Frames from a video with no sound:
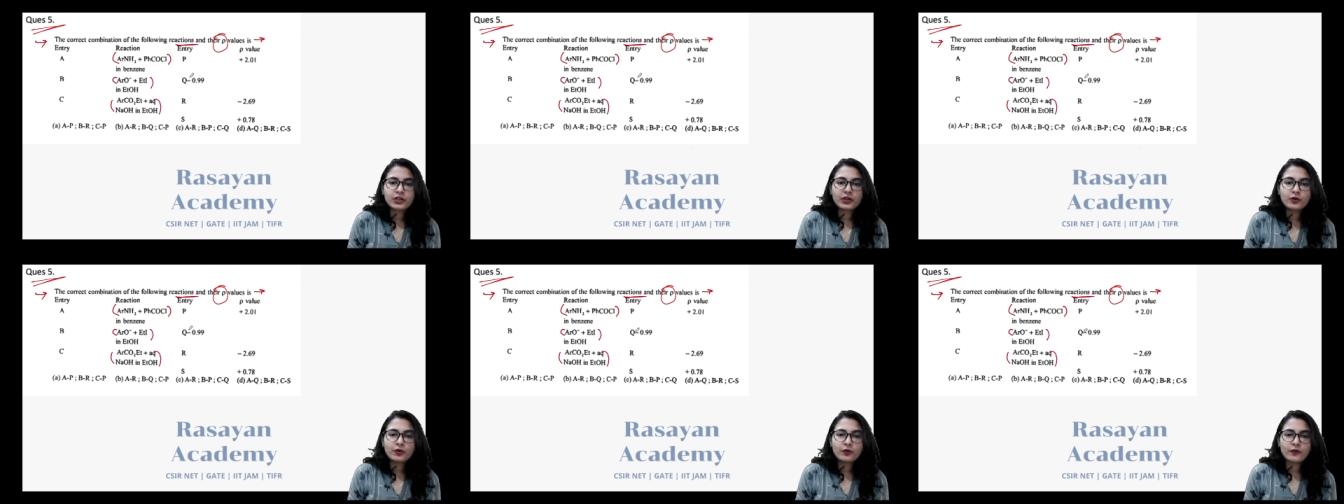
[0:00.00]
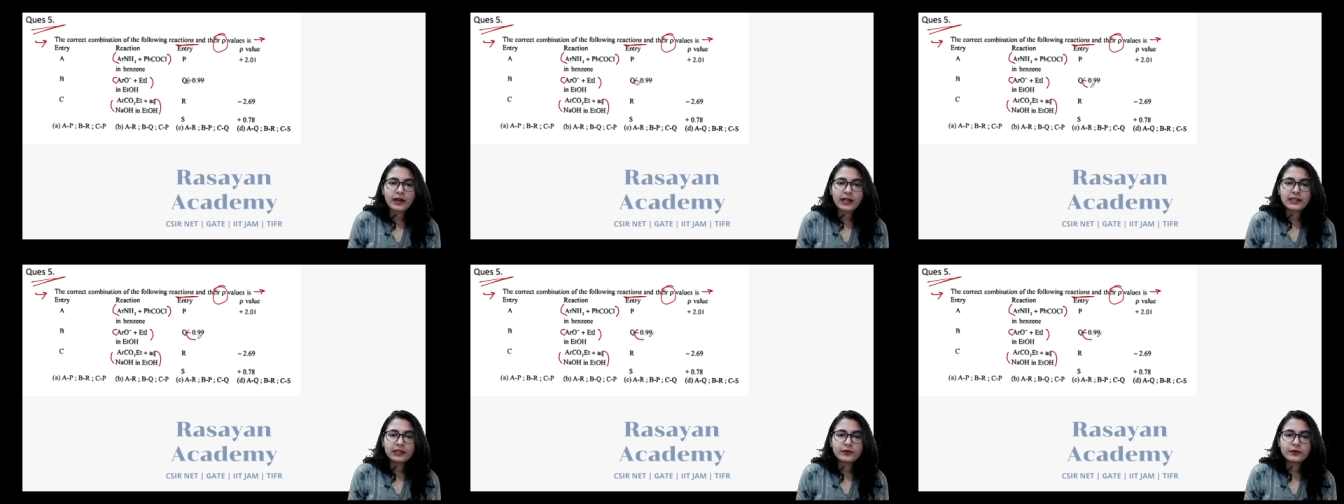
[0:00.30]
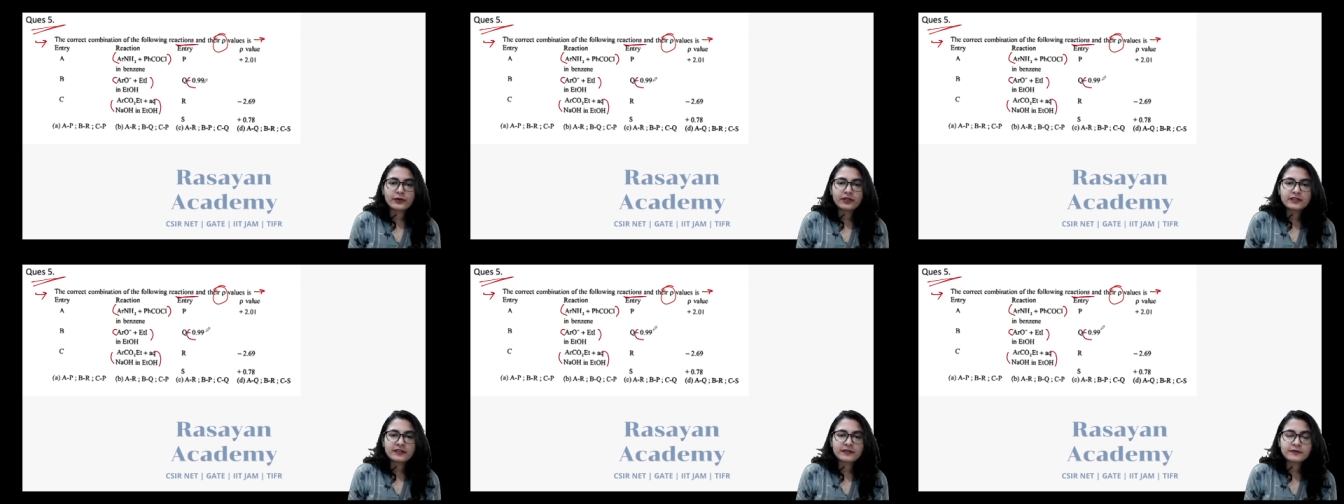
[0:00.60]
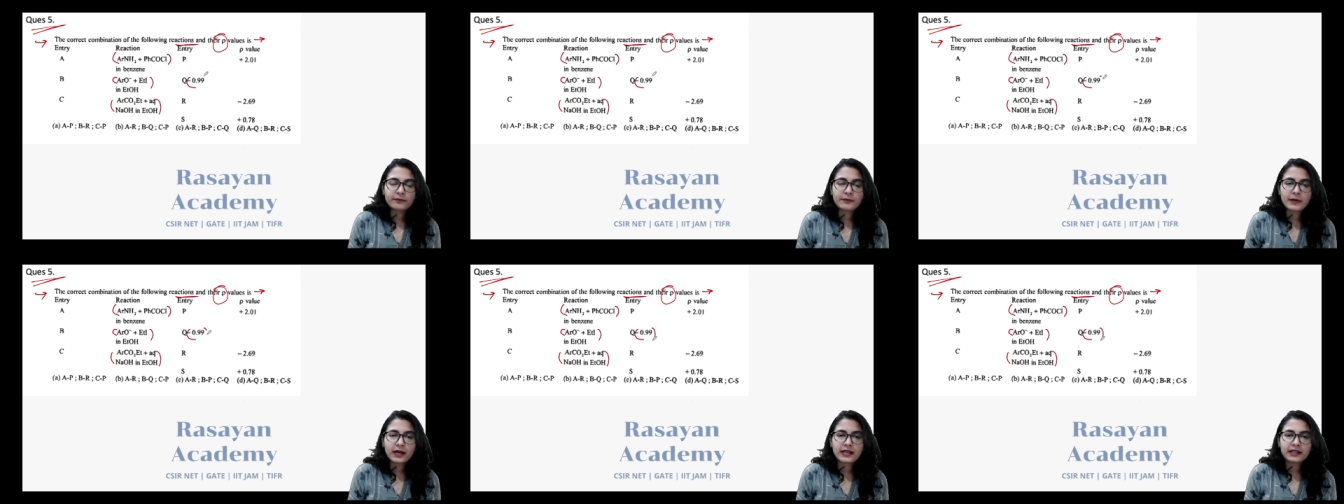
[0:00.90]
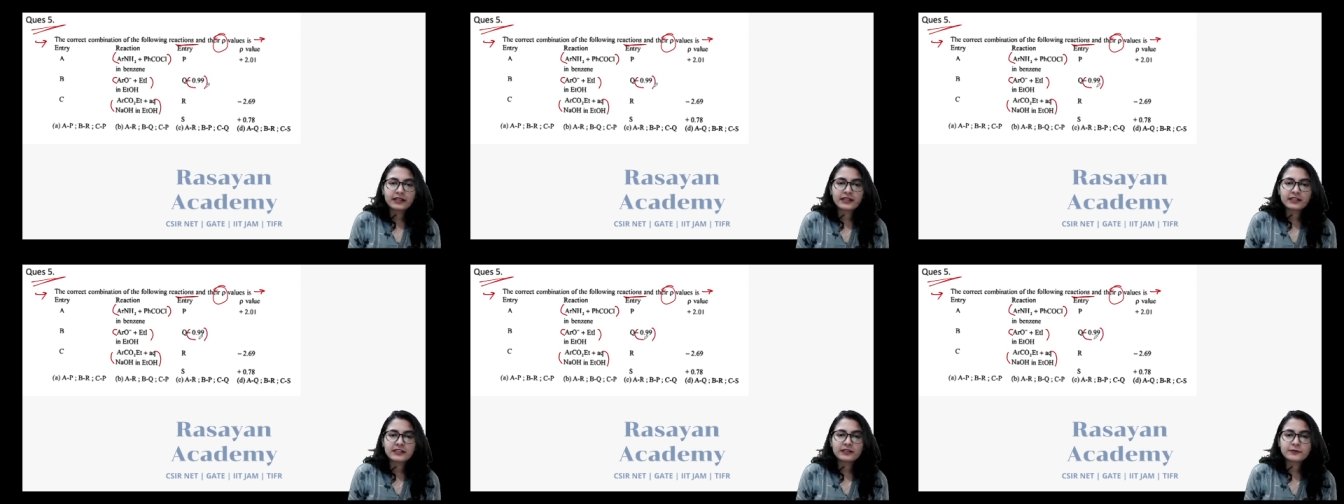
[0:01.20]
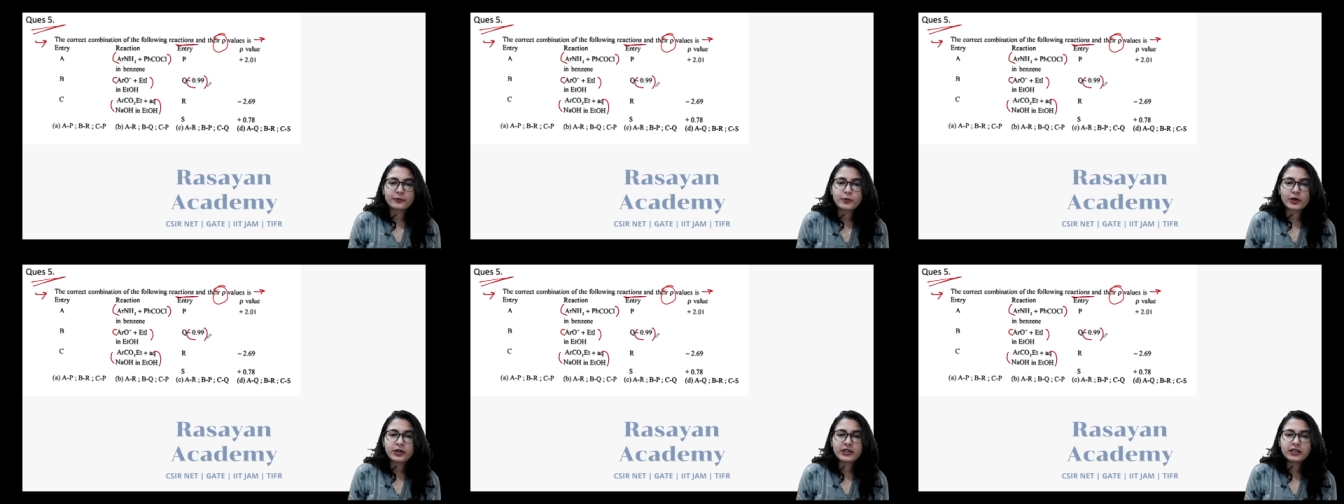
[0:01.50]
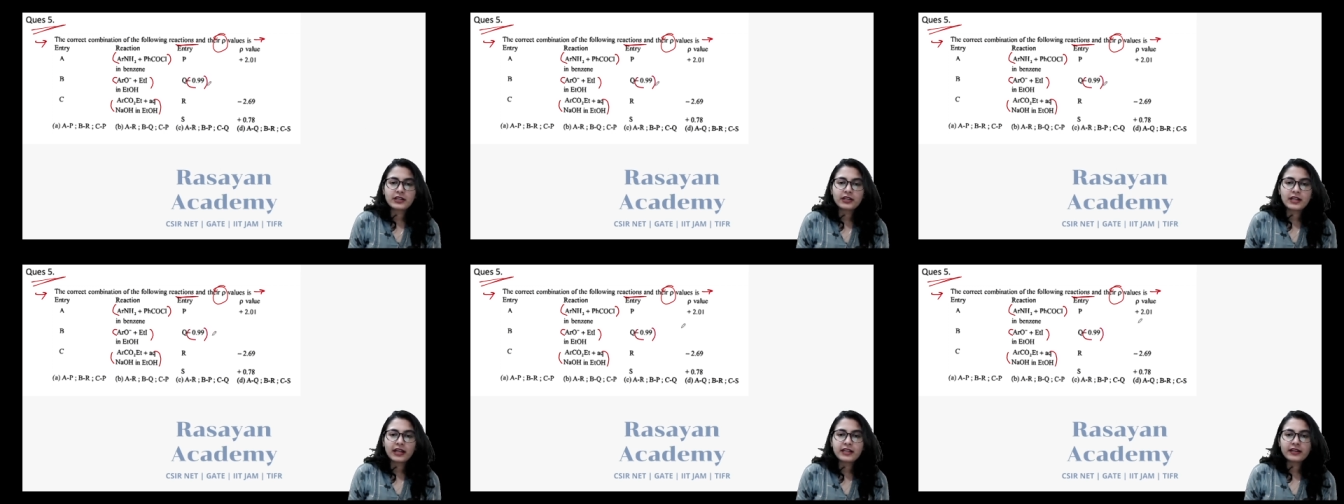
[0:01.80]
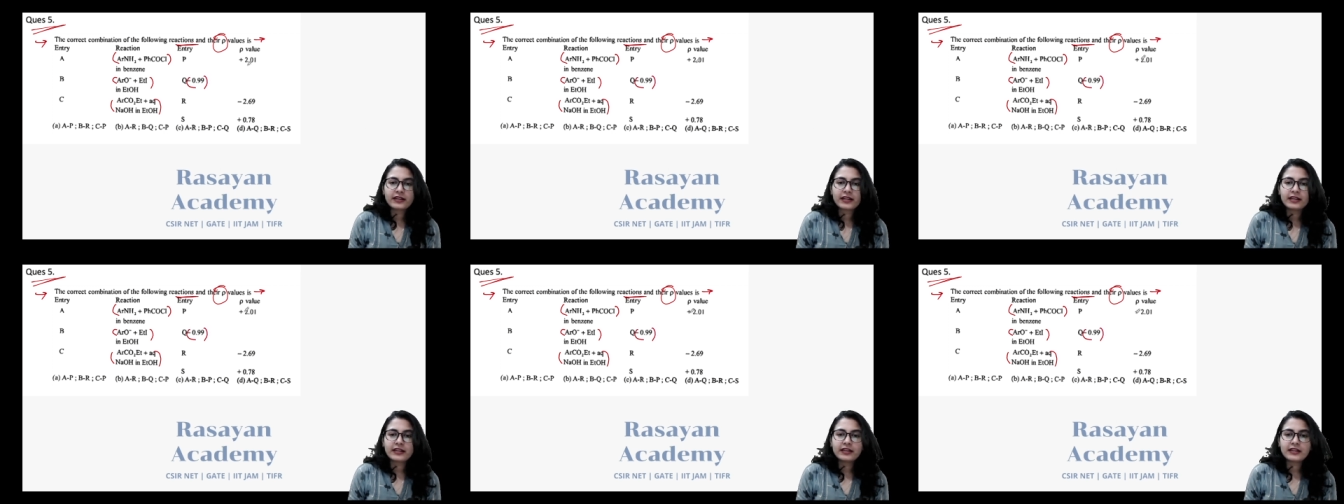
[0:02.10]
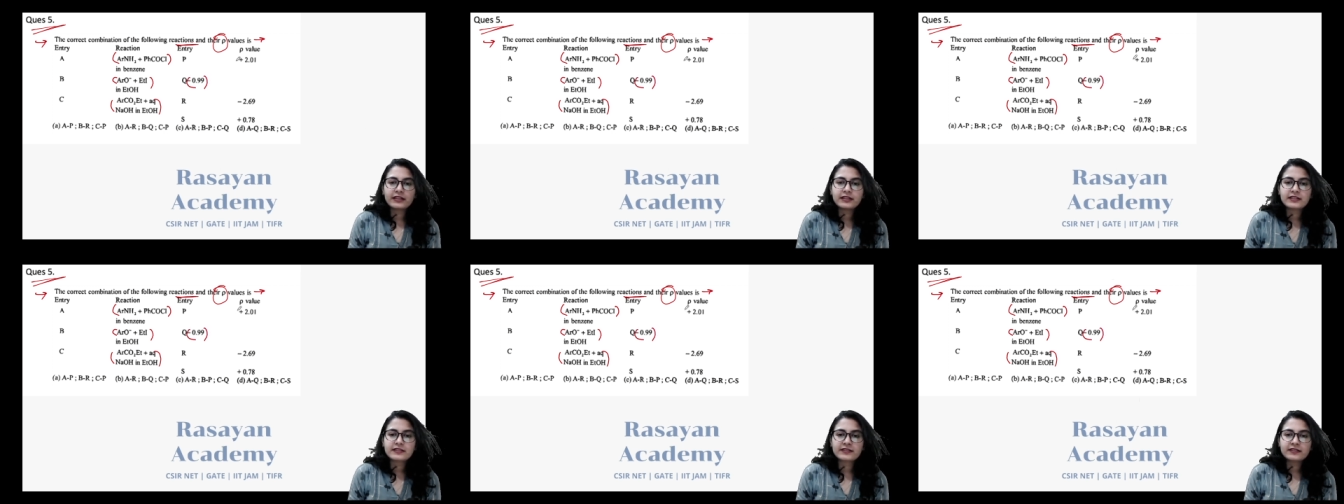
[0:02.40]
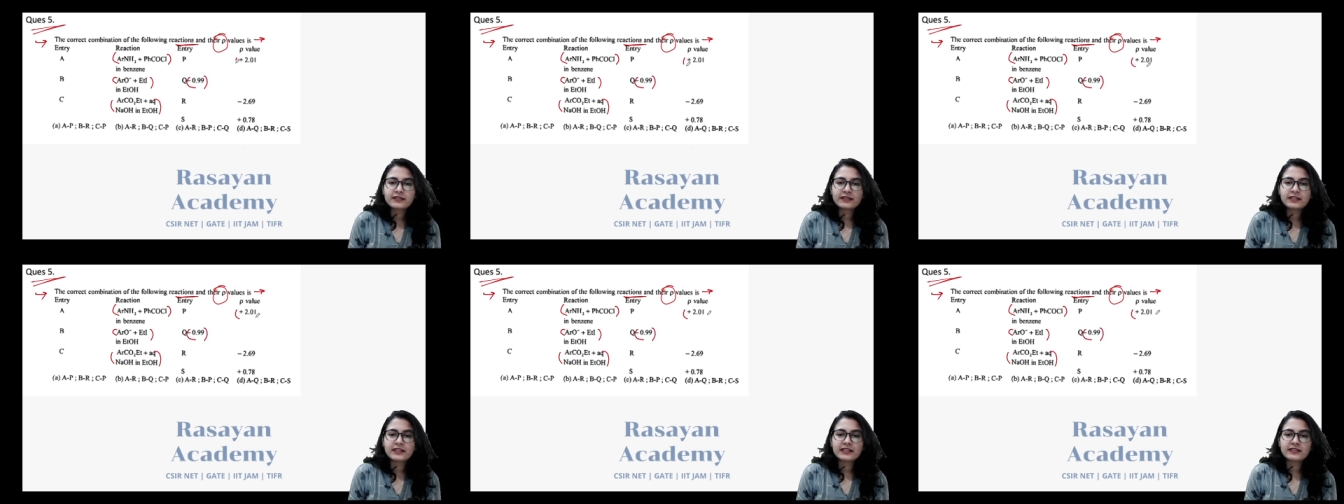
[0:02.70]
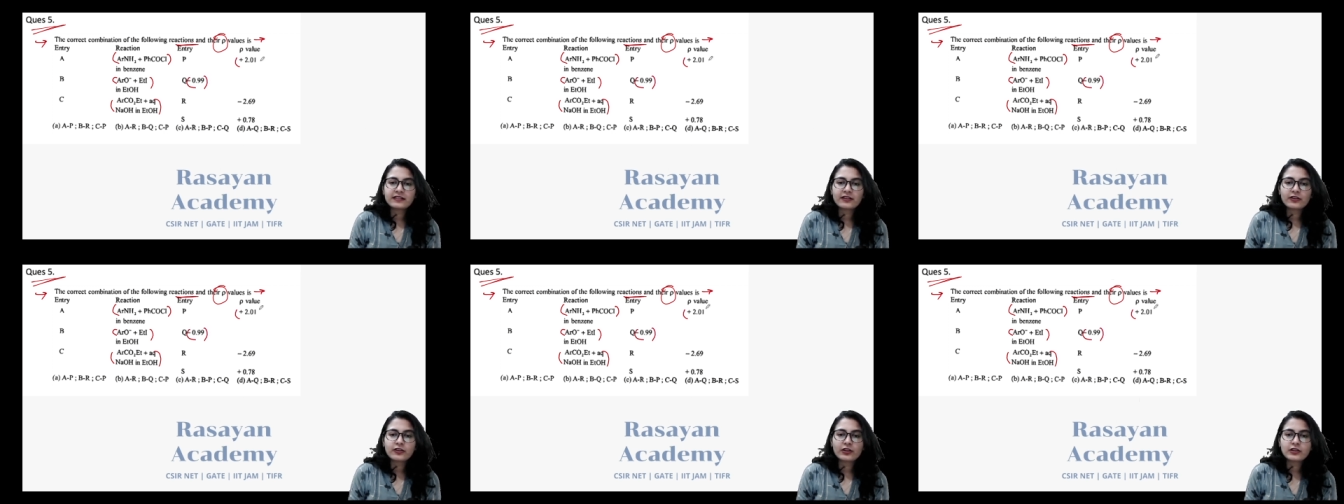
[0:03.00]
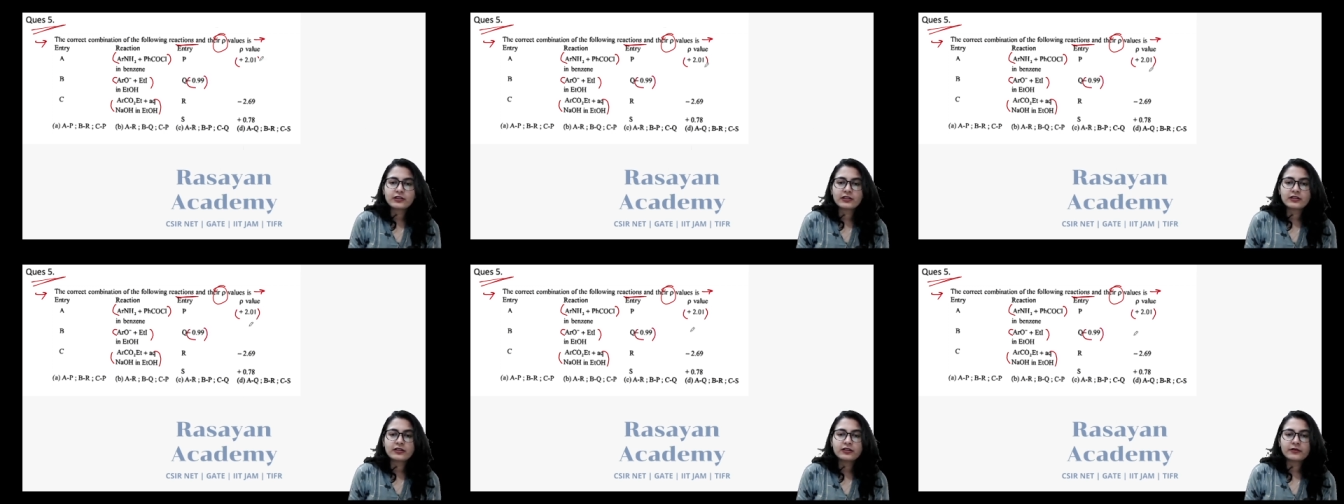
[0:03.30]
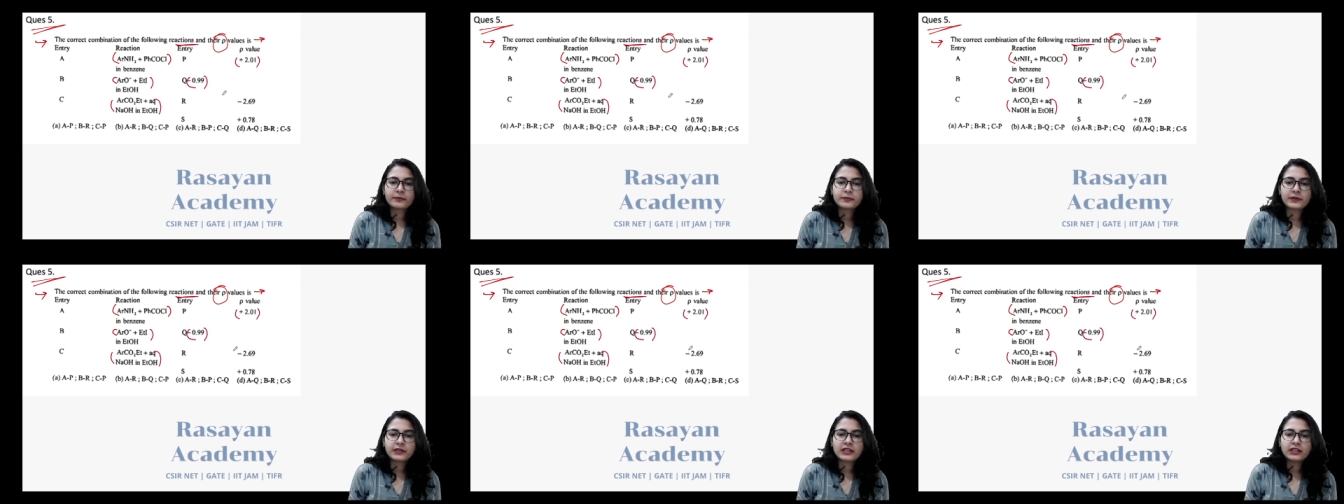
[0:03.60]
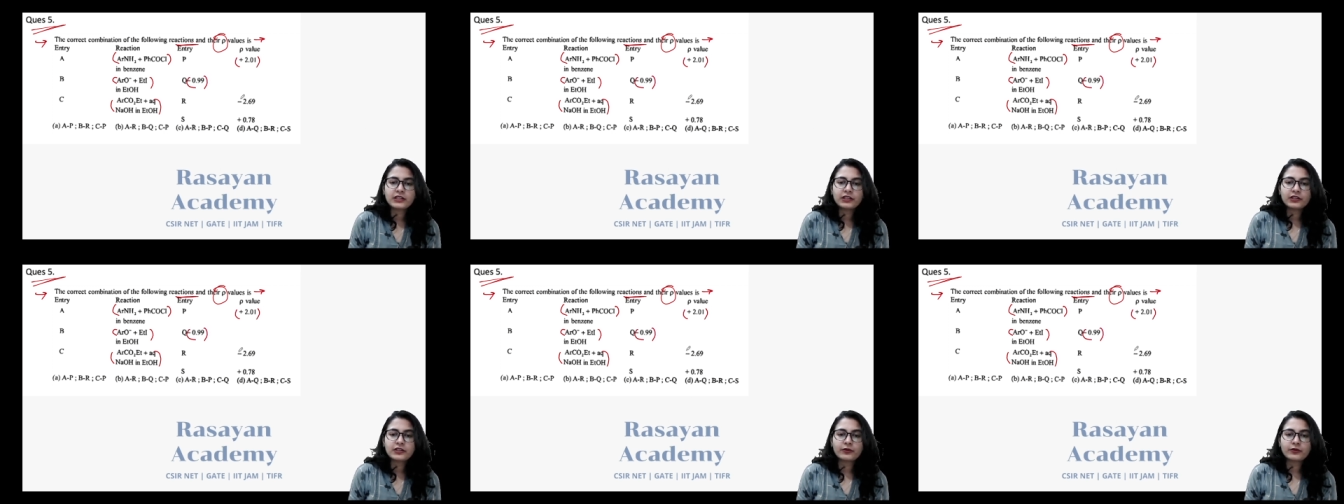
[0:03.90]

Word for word: Q value is minus zero point nine nine, and this is, these are all the P,